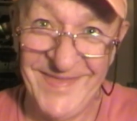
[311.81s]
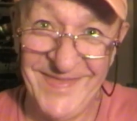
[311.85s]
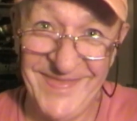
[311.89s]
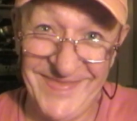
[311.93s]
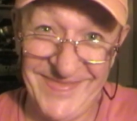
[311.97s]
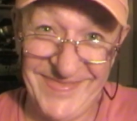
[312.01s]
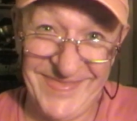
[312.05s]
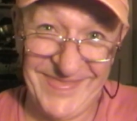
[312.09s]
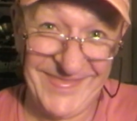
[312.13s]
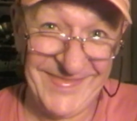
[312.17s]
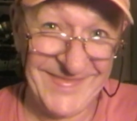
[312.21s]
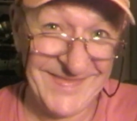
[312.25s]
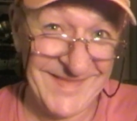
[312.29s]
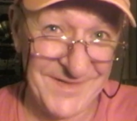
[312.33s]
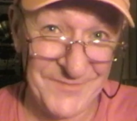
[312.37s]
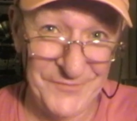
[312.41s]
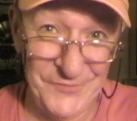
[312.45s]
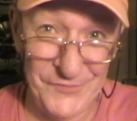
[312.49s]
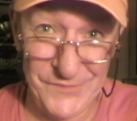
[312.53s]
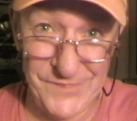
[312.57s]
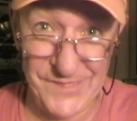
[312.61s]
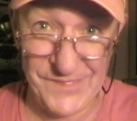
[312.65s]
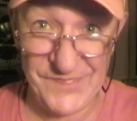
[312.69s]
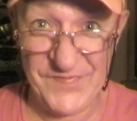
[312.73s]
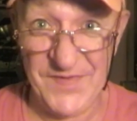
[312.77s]
I
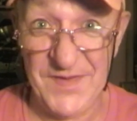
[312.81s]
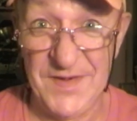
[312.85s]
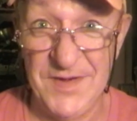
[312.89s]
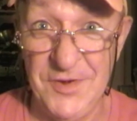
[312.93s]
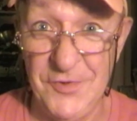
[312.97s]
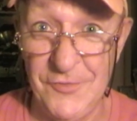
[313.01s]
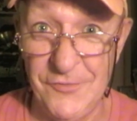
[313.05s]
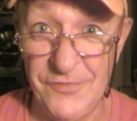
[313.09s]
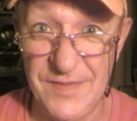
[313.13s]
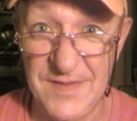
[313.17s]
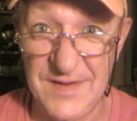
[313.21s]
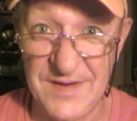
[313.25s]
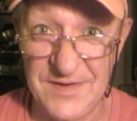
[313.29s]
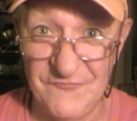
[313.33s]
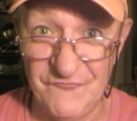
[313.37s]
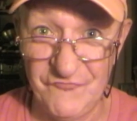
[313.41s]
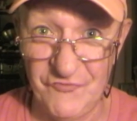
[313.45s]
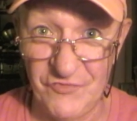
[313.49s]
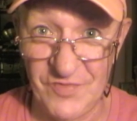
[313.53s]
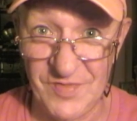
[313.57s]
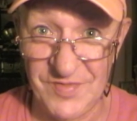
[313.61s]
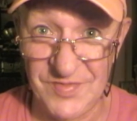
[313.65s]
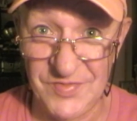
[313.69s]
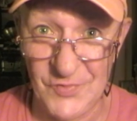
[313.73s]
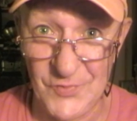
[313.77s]
was just sitting here thinking
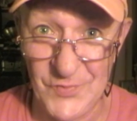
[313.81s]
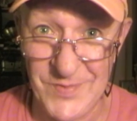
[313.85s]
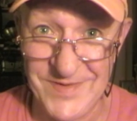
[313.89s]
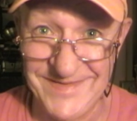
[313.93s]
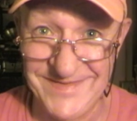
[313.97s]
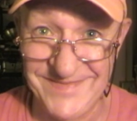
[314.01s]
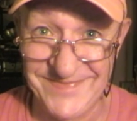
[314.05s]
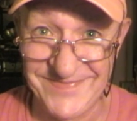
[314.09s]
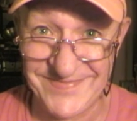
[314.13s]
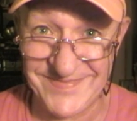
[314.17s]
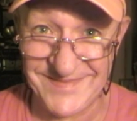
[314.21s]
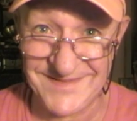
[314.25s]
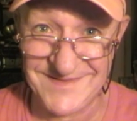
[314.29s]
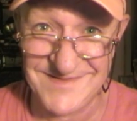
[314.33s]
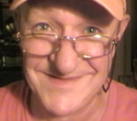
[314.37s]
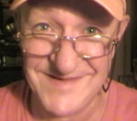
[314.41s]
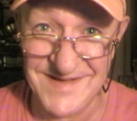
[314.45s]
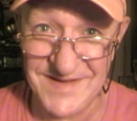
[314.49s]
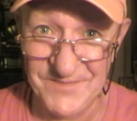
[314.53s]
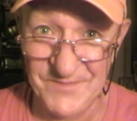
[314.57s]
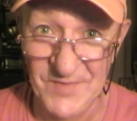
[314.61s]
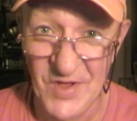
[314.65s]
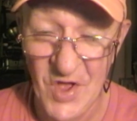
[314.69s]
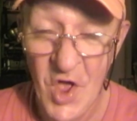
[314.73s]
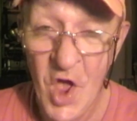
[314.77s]
for the longest
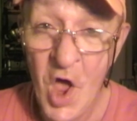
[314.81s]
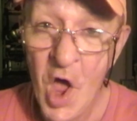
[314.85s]
time.